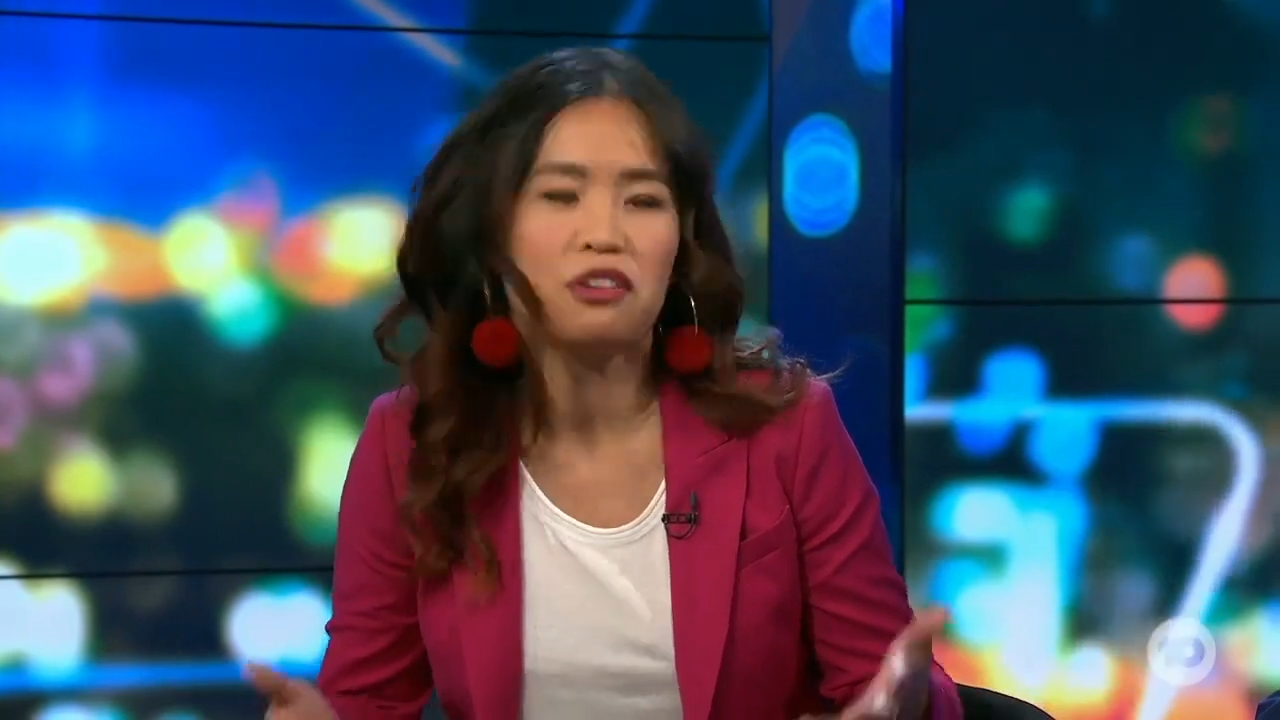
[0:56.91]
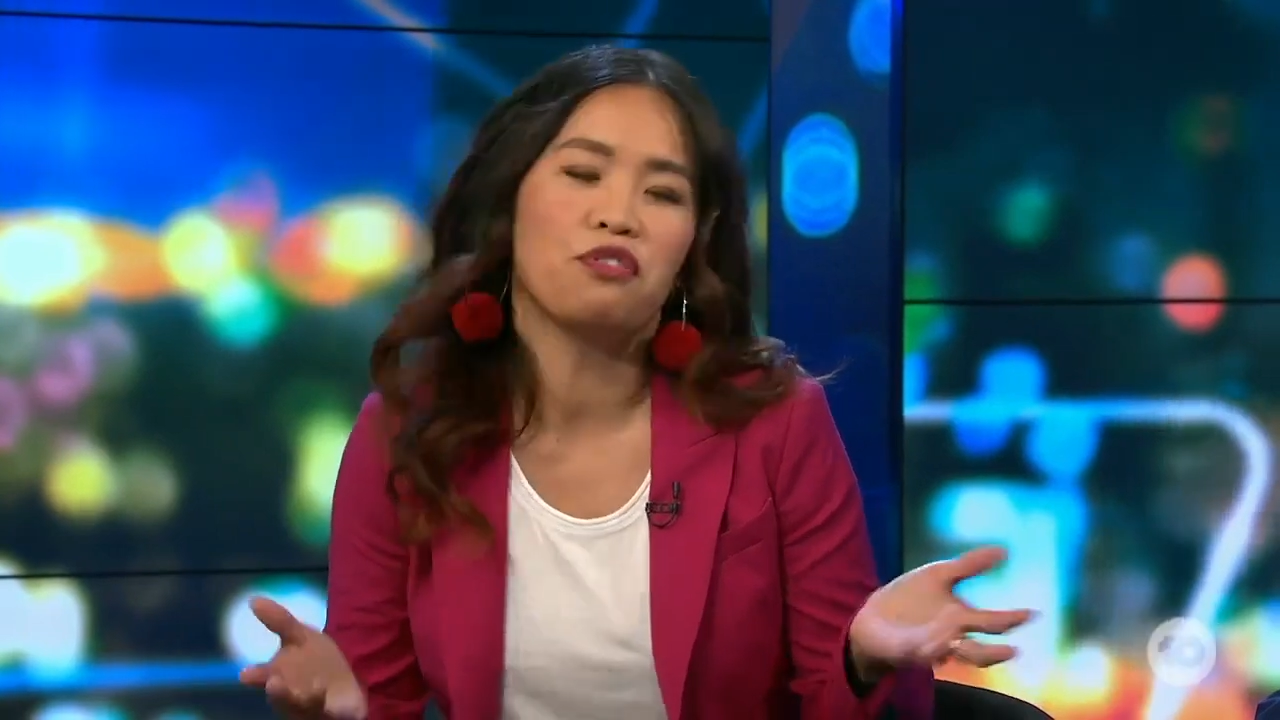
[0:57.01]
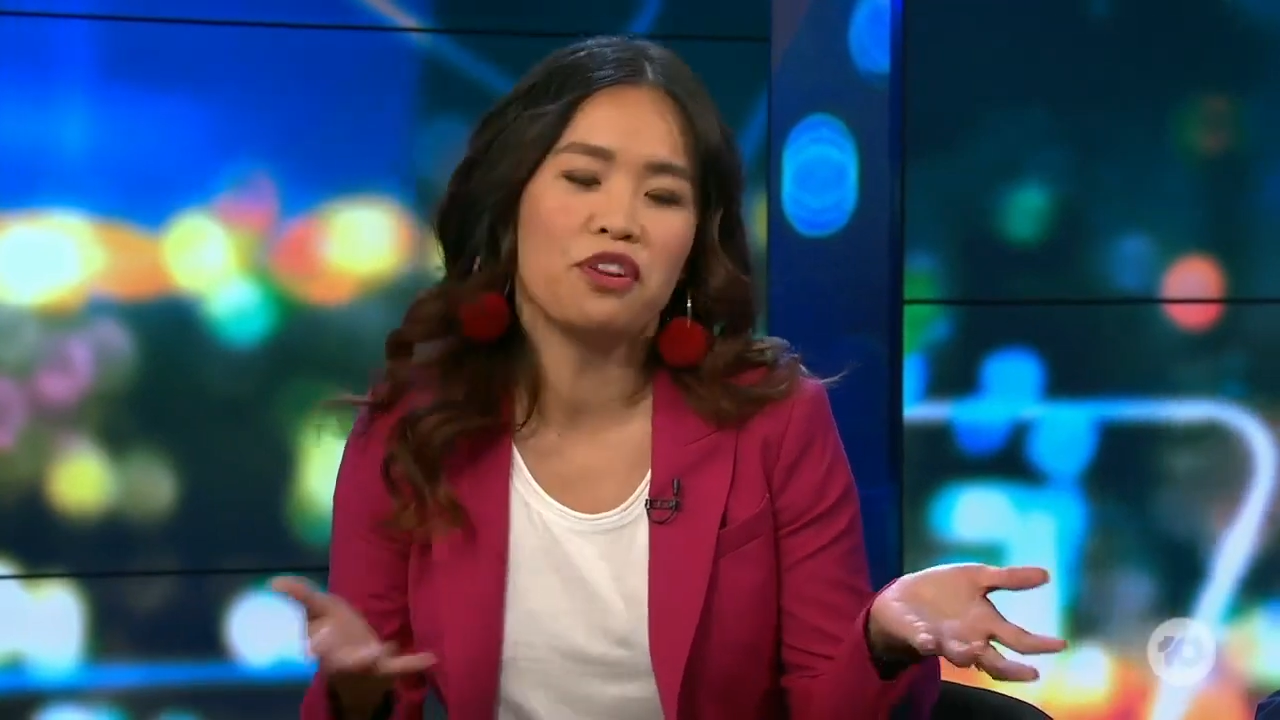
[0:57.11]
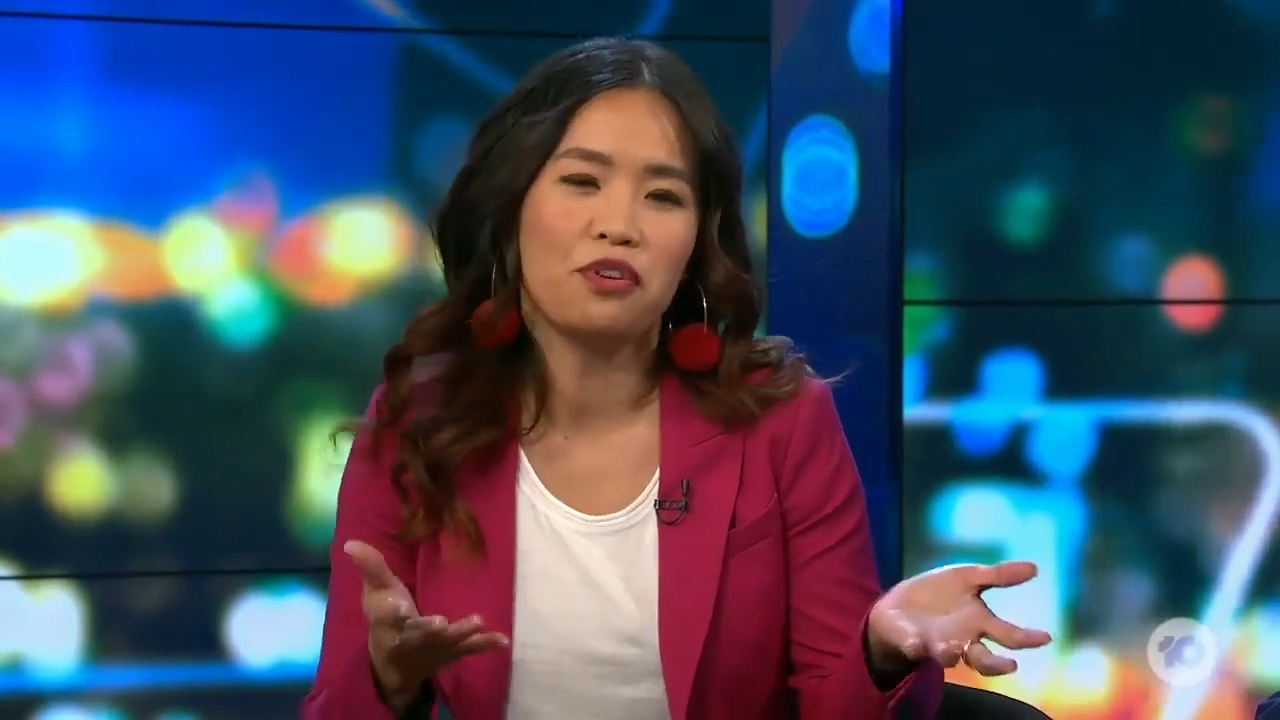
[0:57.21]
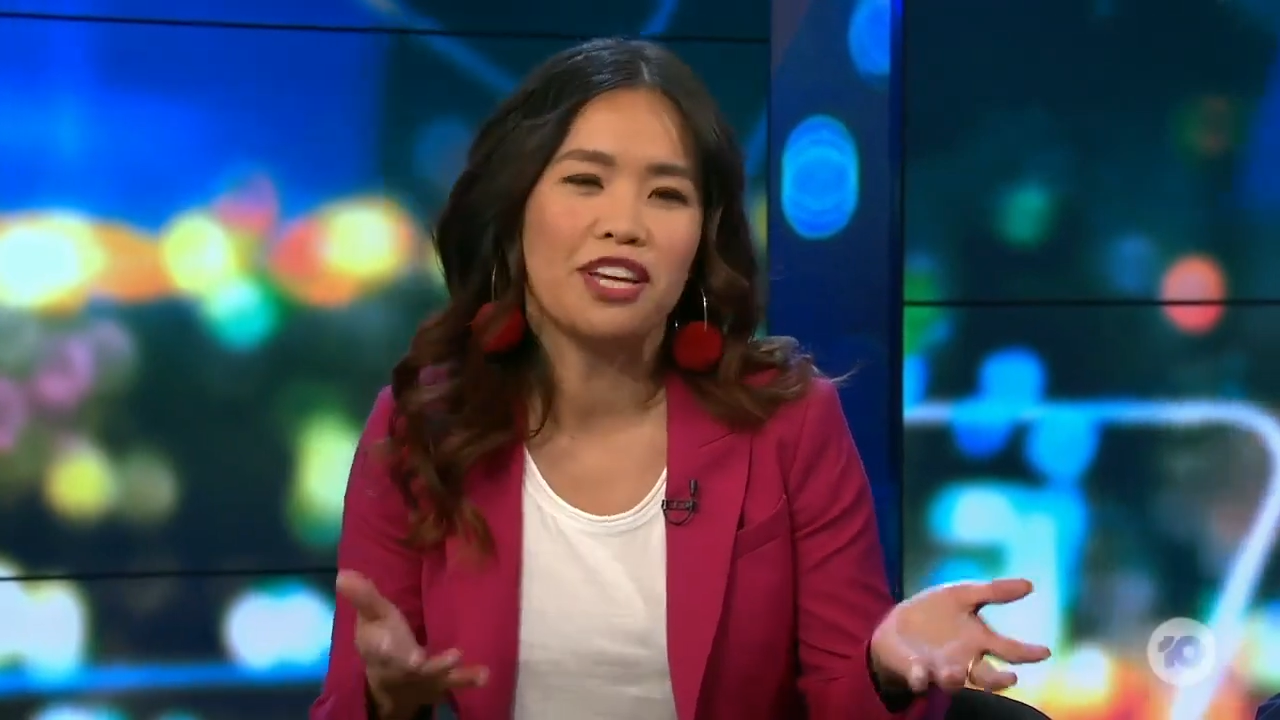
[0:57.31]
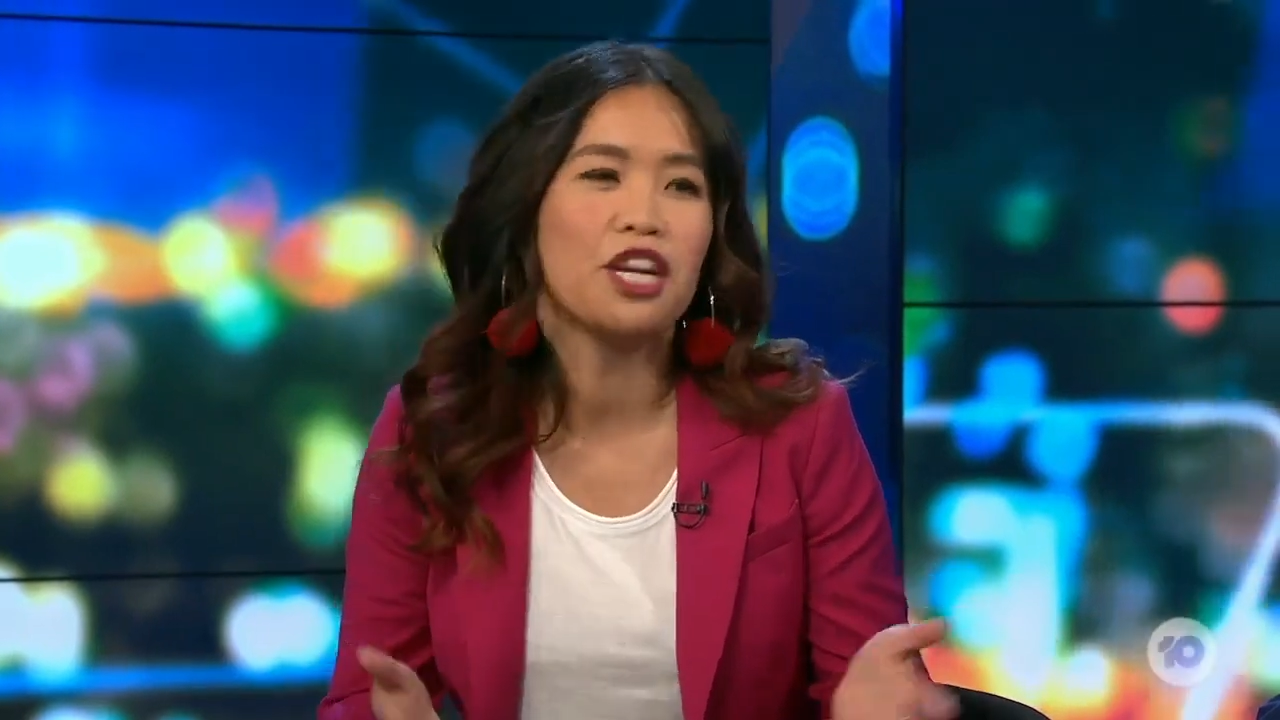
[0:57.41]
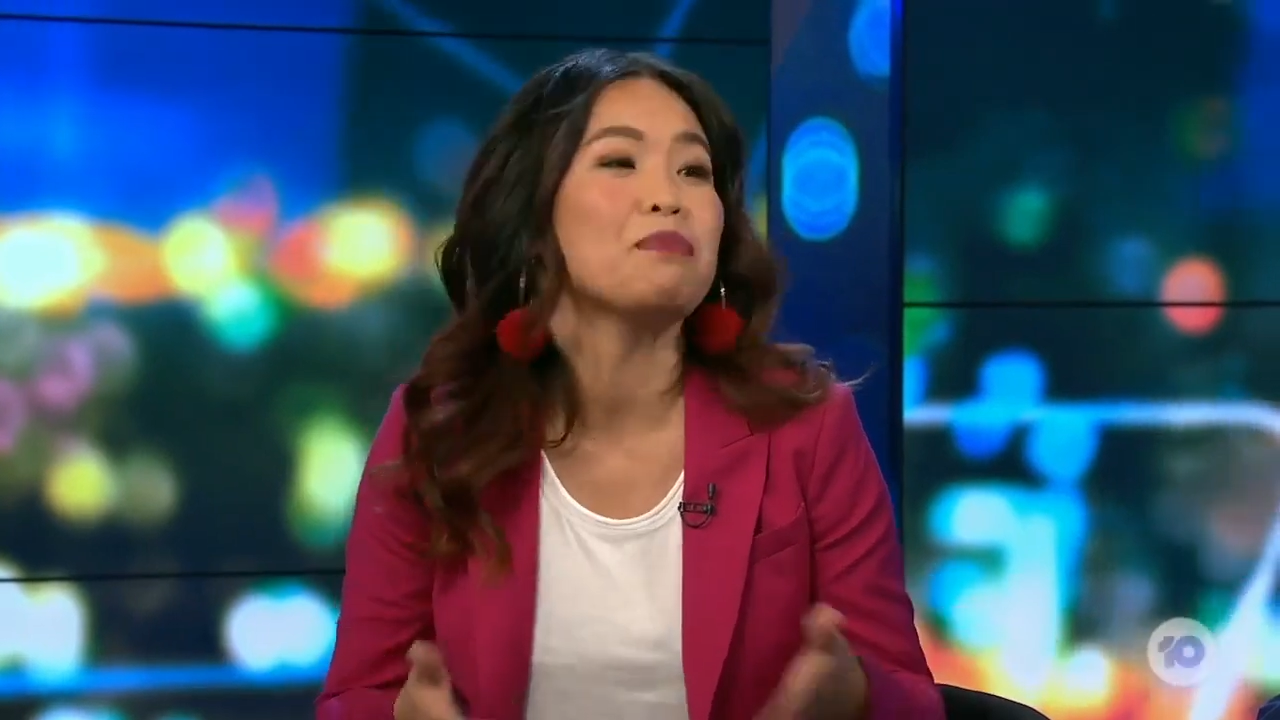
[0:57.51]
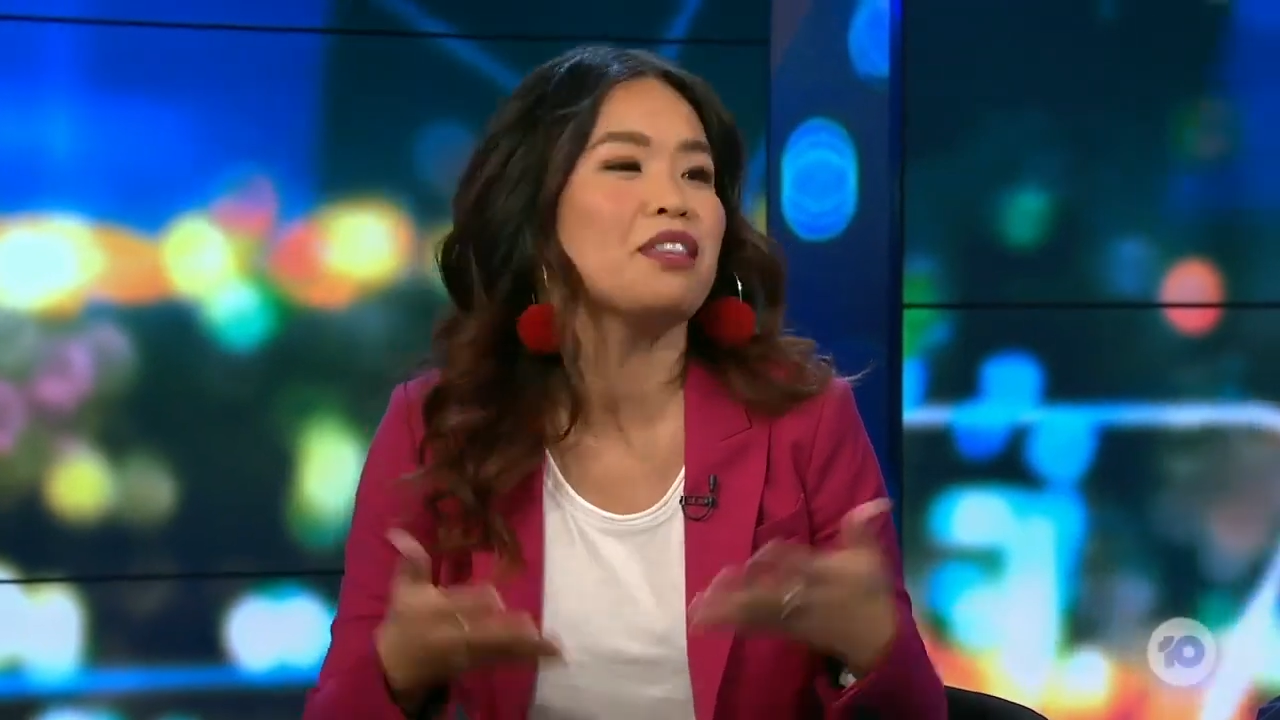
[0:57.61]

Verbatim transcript: oh, not 44 years ago,